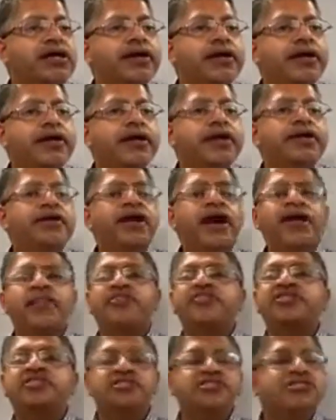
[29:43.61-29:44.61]
you're not
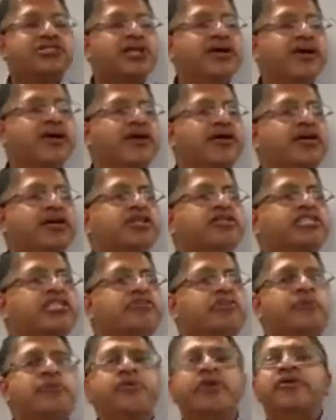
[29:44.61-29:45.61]
just there to
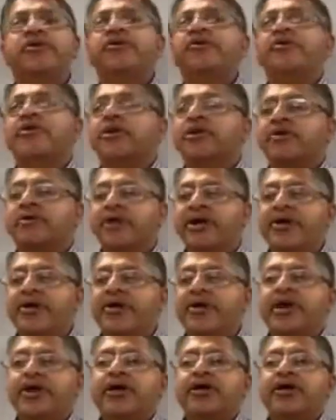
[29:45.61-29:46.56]
promote your career.